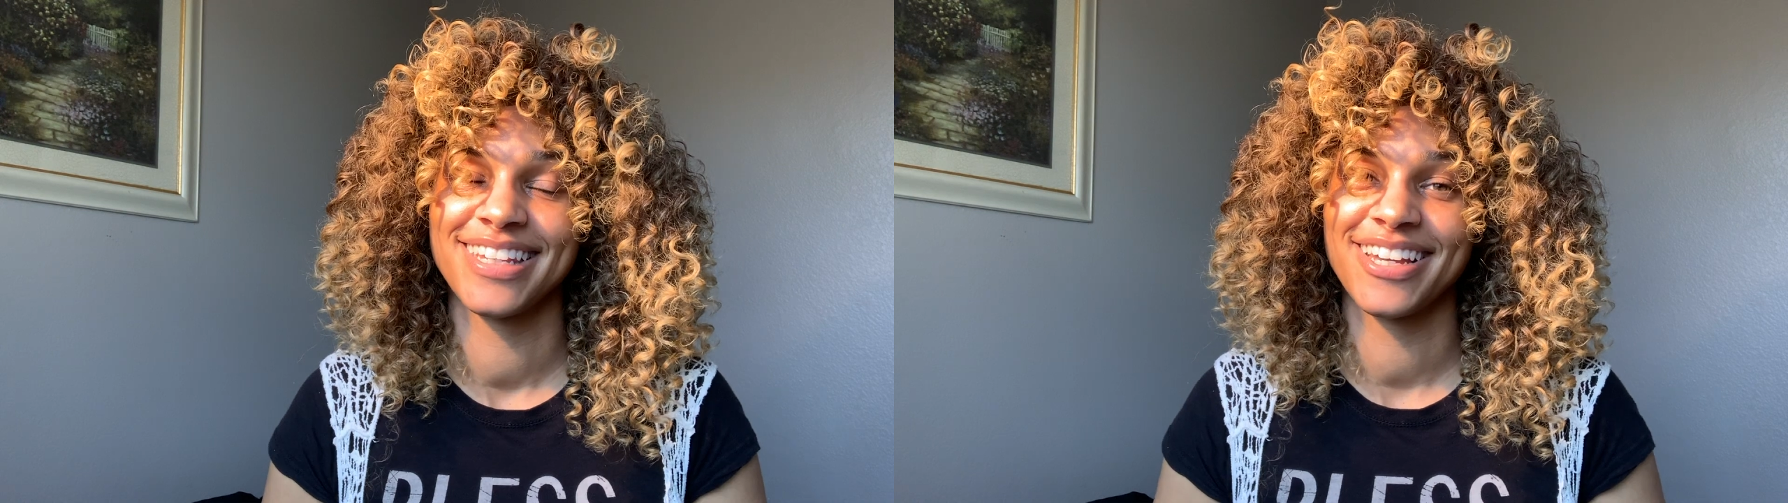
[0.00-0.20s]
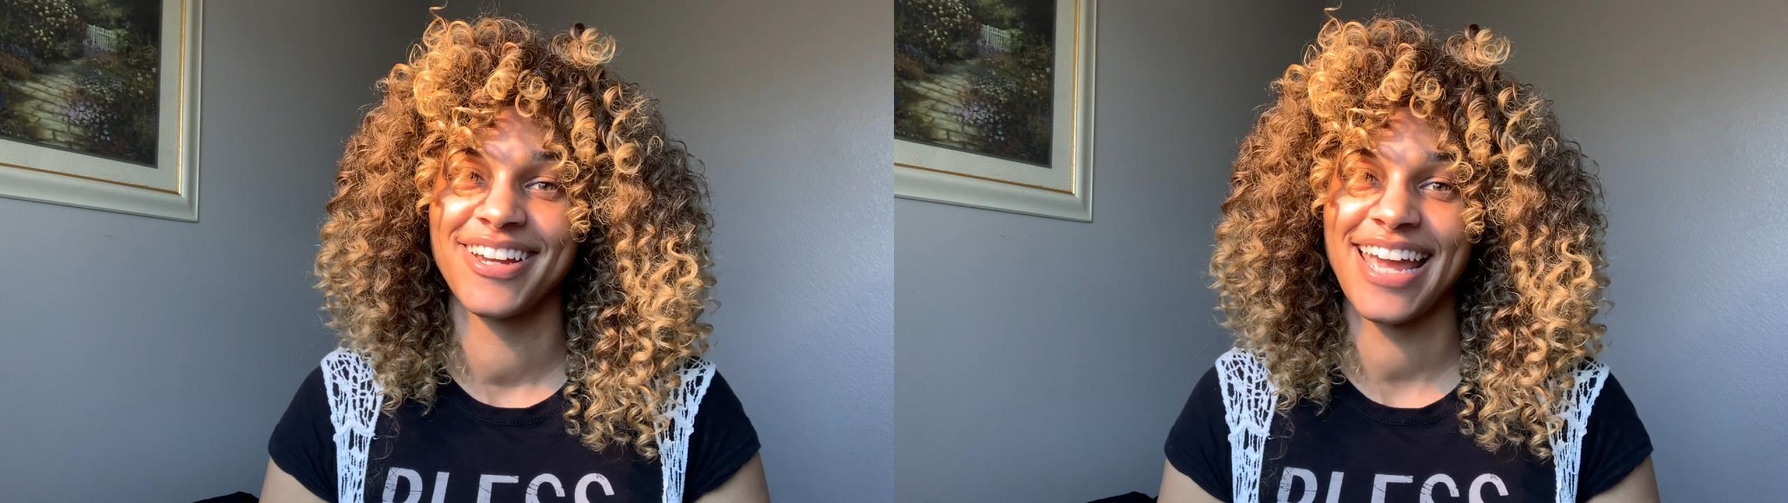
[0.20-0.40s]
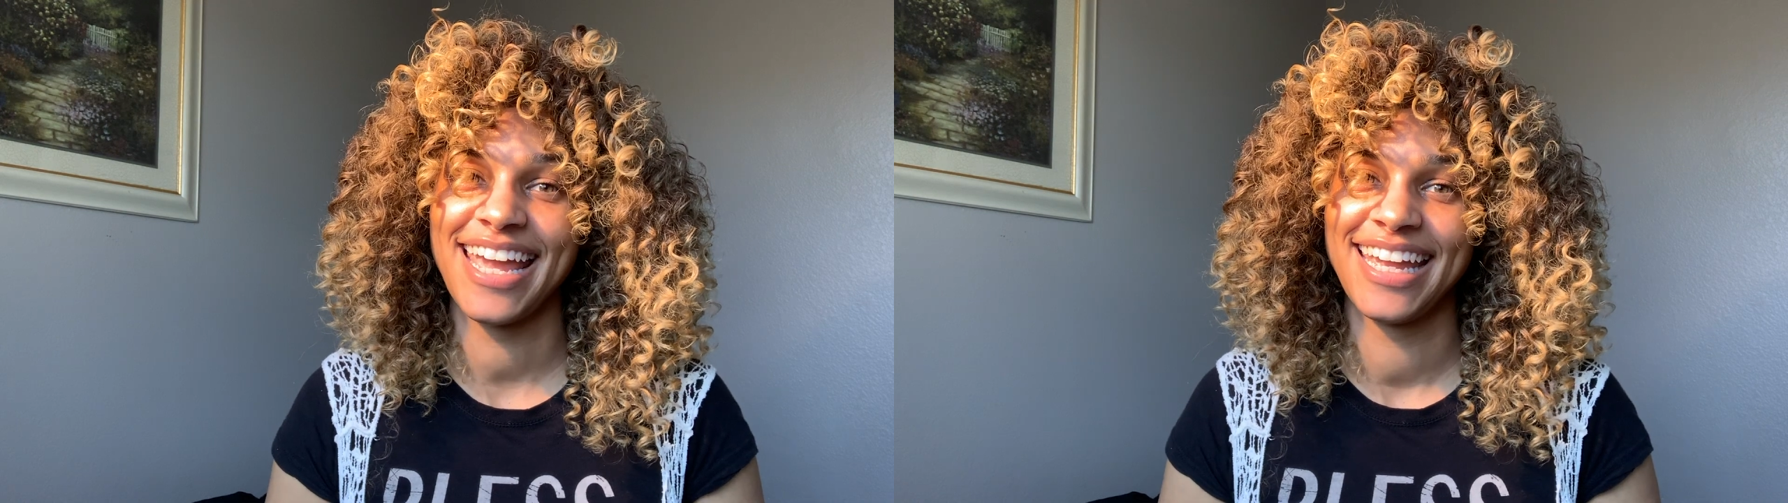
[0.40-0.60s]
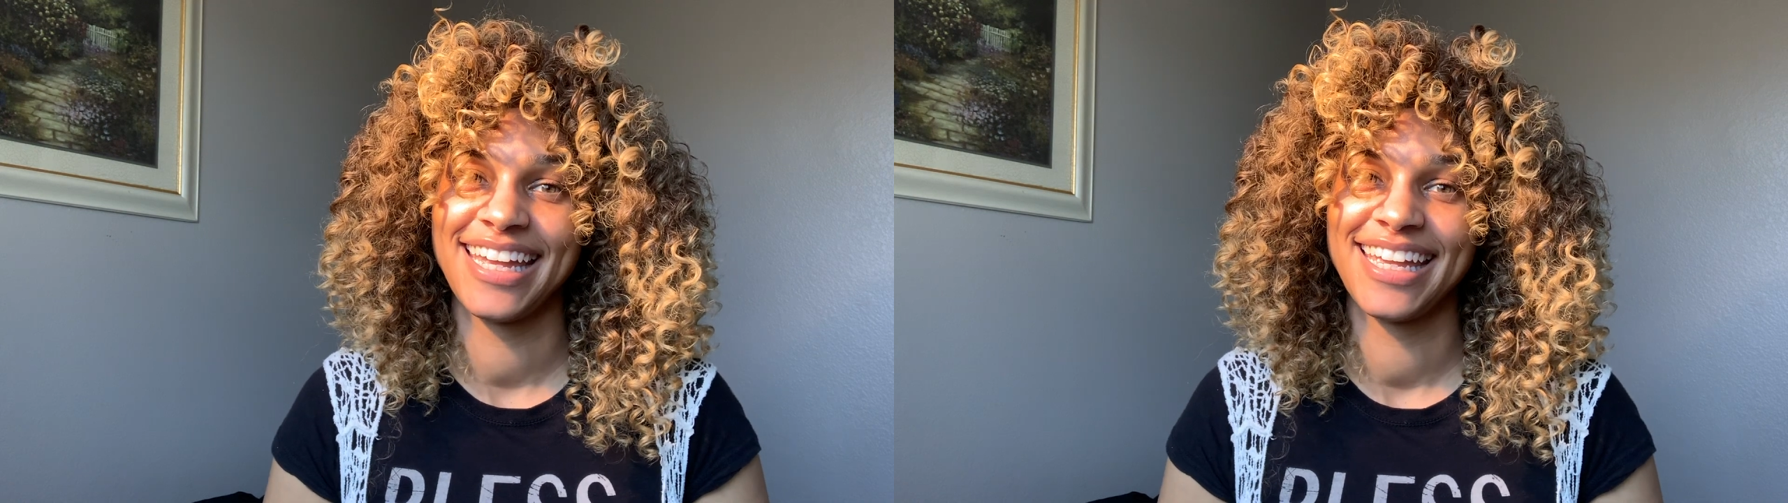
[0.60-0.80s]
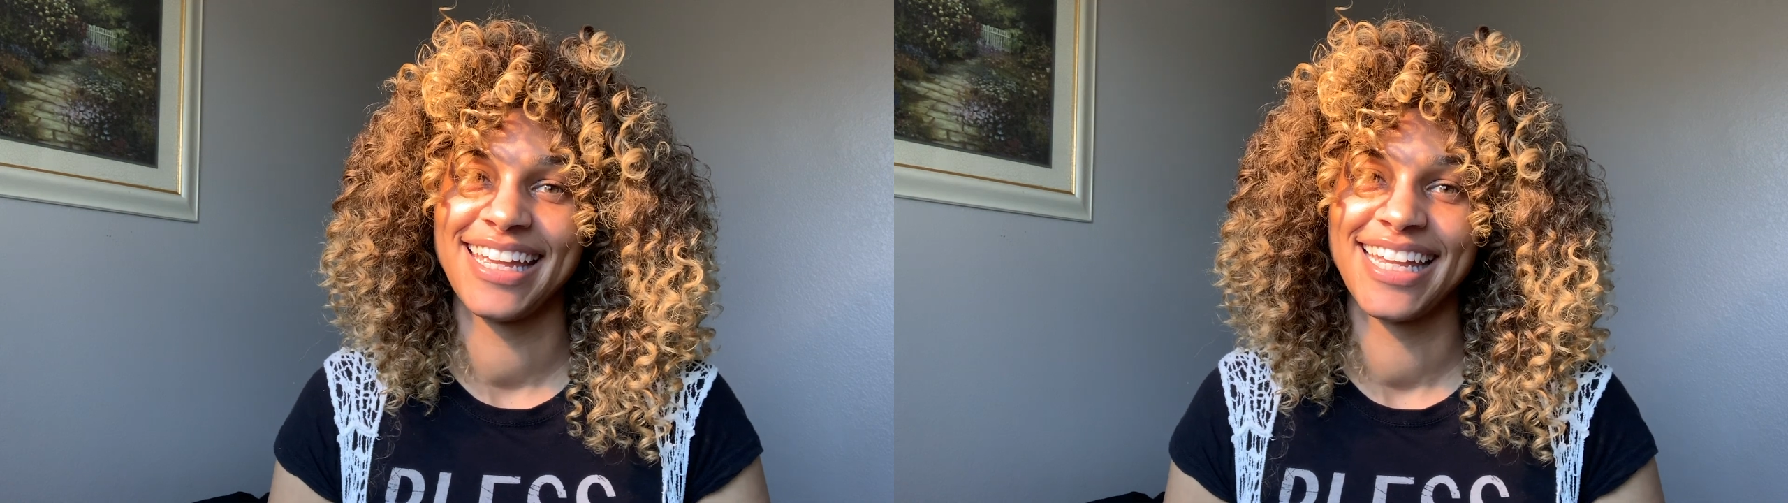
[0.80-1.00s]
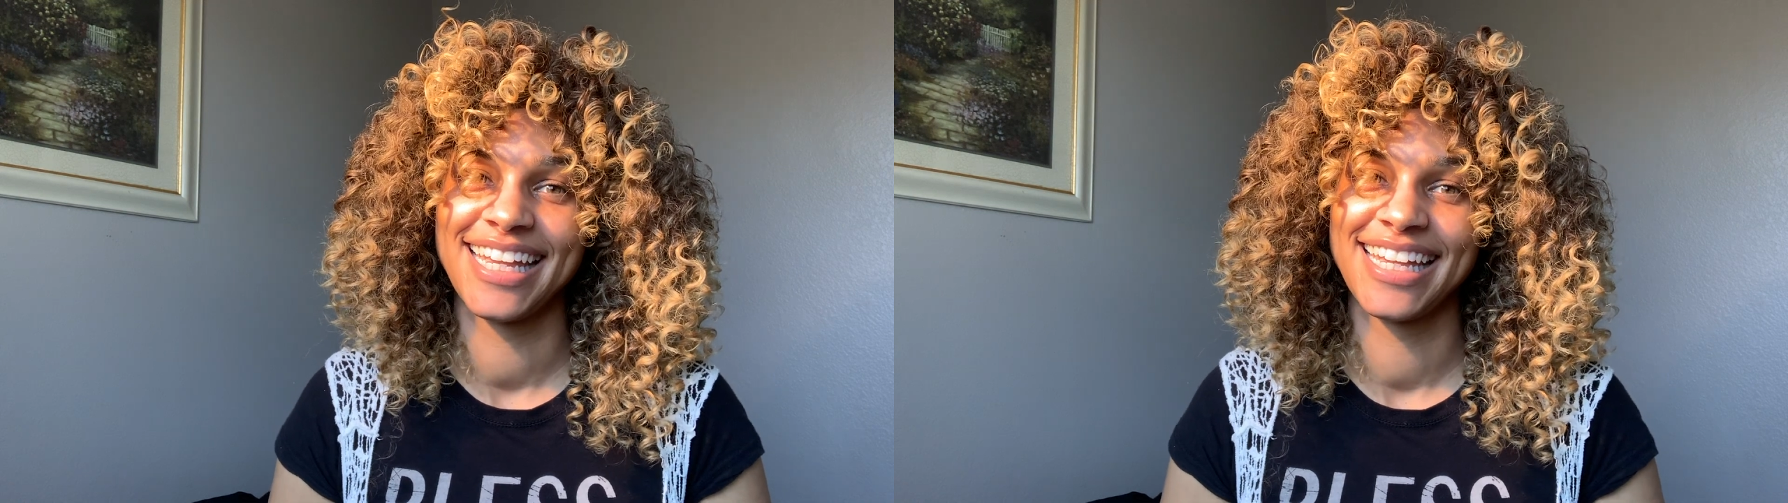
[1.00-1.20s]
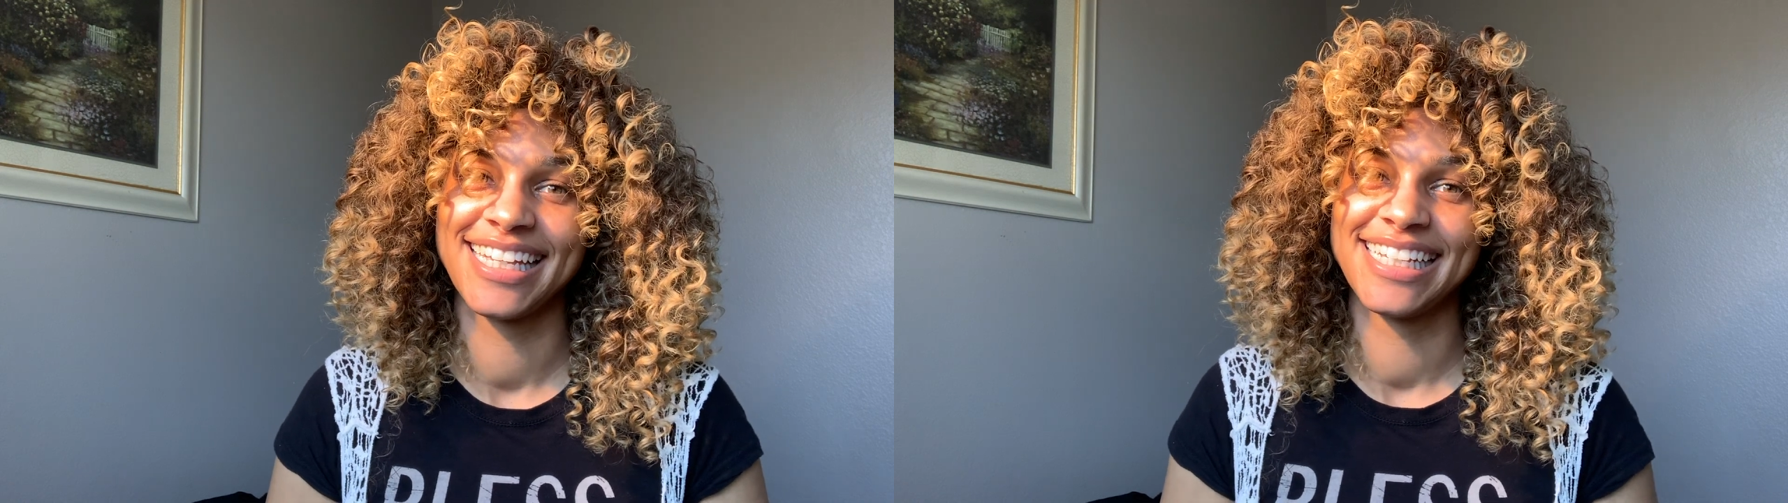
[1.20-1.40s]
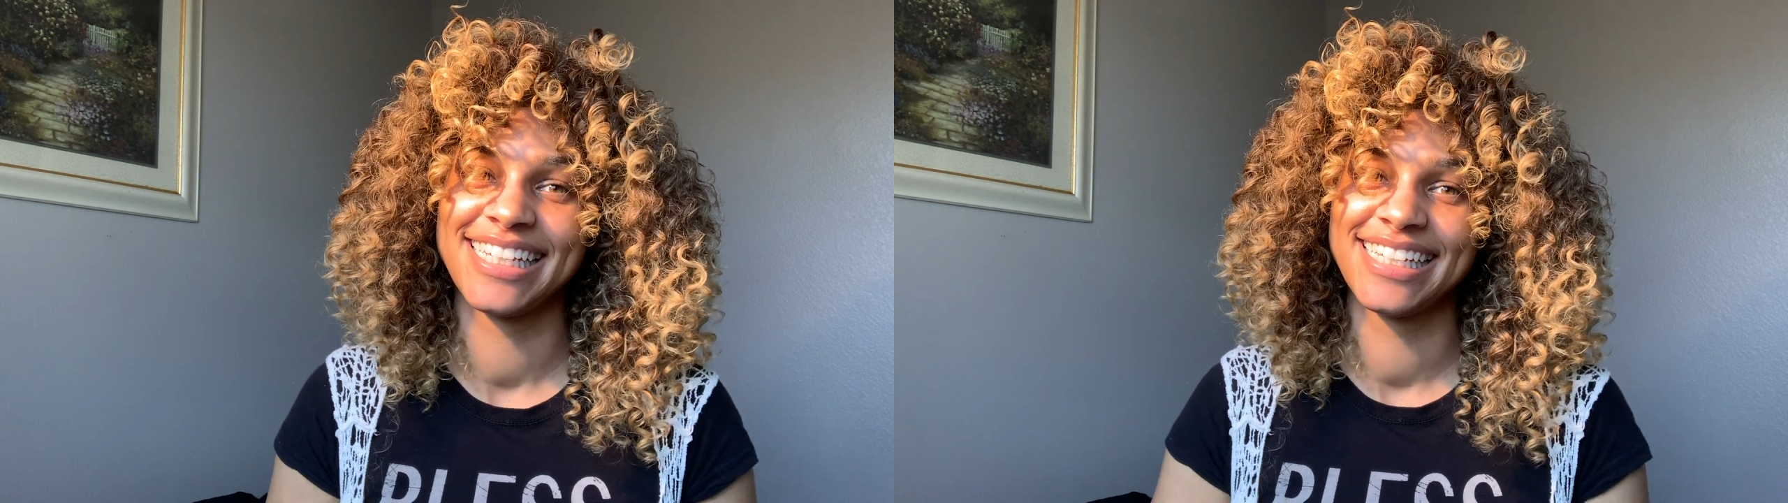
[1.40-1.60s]
Okay?
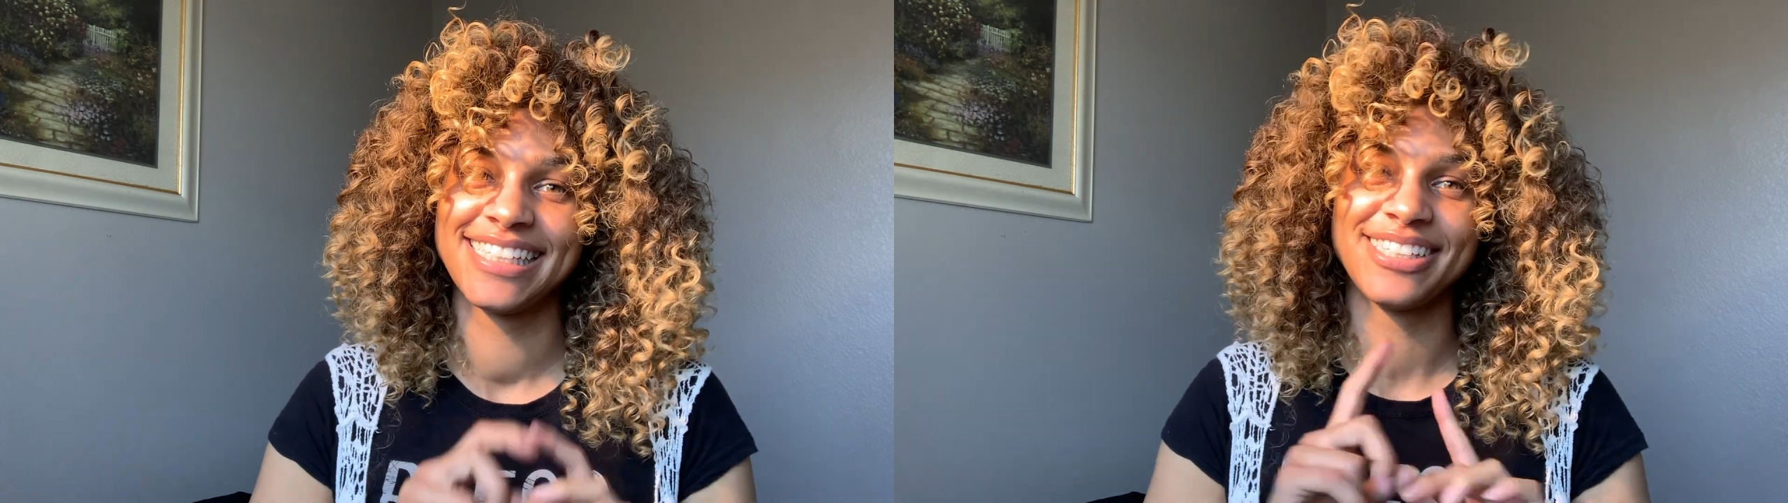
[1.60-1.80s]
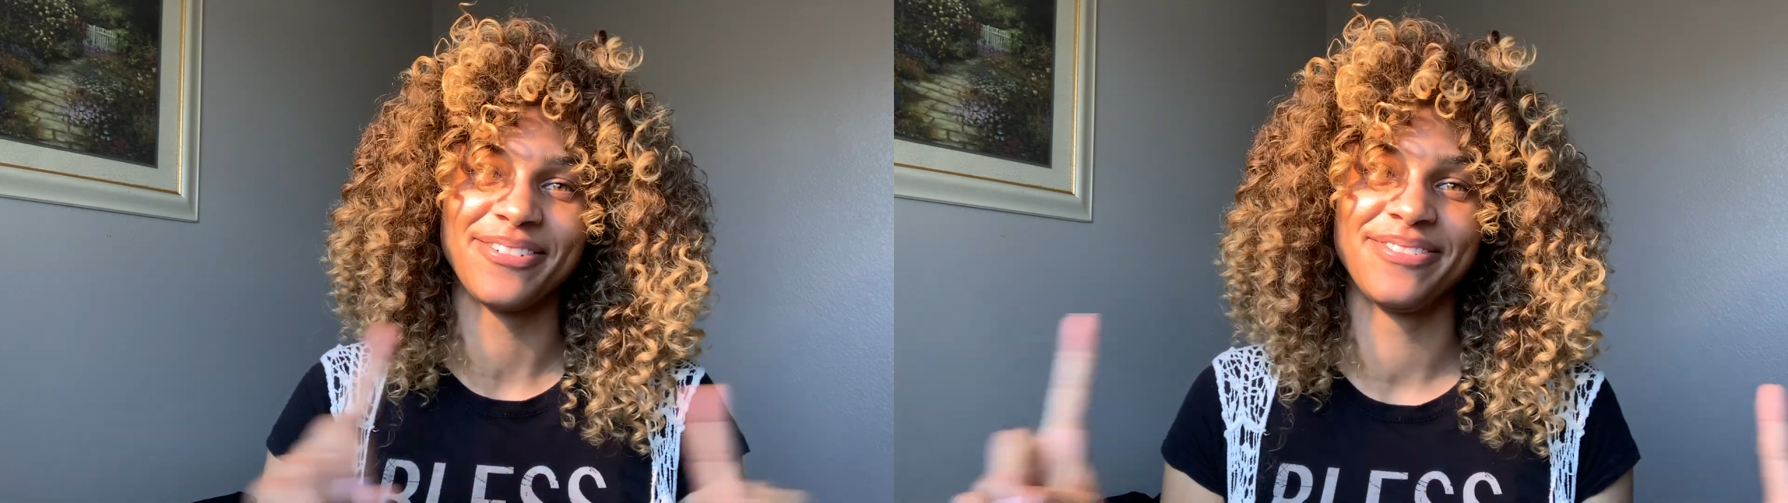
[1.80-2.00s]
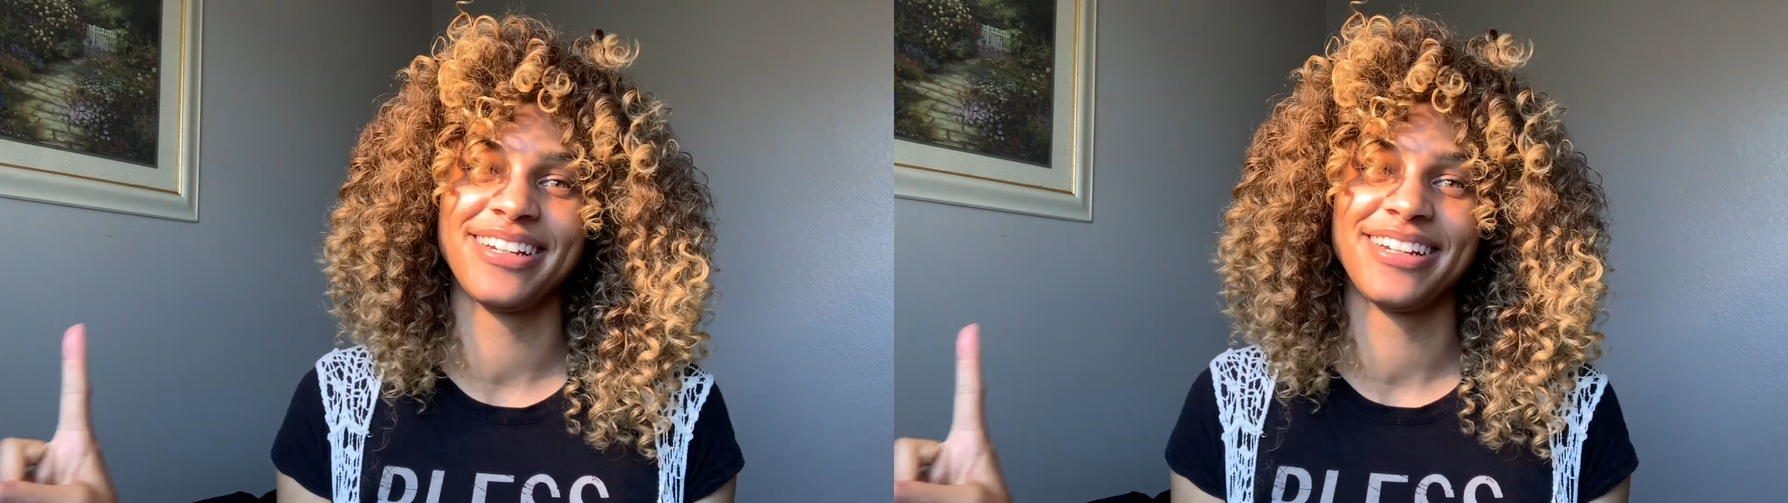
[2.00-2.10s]
Don't